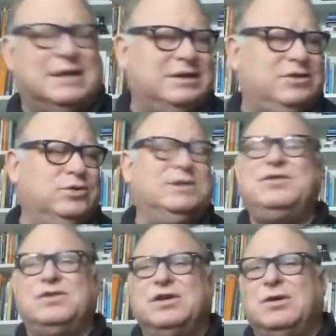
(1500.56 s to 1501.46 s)
2
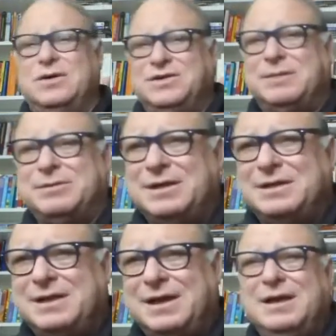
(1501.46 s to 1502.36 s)
years ago or something
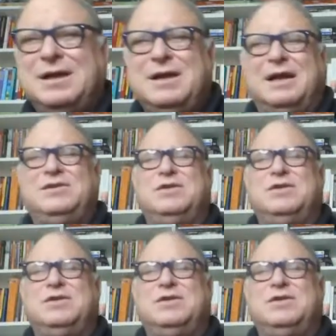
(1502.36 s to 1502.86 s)
like that. And so